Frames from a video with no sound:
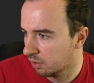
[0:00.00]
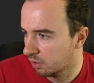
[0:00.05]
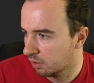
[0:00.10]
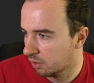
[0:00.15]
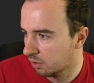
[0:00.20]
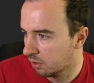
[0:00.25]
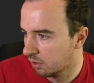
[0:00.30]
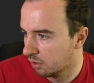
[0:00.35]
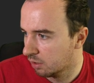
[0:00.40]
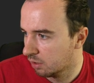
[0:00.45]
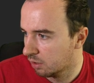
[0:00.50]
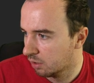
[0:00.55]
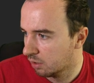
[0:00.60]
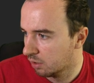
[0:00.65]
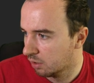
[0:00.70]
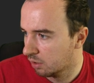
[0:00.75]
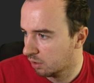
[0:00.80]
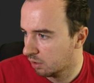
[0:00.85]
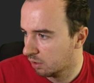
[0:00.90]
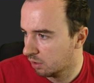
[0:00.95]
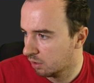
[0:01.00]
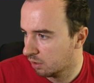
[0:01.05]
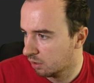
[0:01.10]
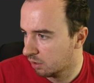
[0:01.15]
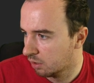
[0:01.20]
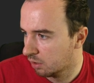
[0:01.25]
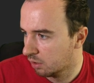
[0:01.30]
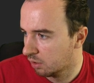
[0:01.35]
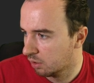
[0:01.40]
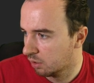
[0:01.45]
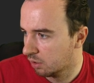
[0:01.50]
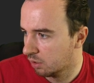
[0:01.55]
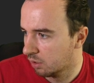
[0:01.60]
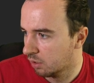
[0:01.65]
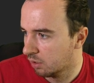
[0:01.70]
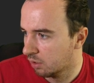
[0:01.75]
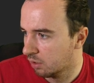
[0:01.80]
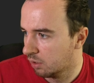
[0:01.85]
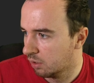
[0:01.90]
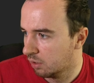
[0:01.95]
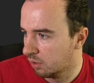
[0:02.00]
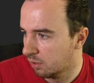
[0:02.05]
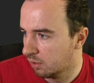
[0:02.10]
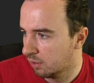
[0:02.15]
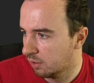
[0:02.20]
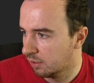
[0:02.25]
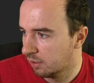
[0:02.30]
No one is speaking in this clip.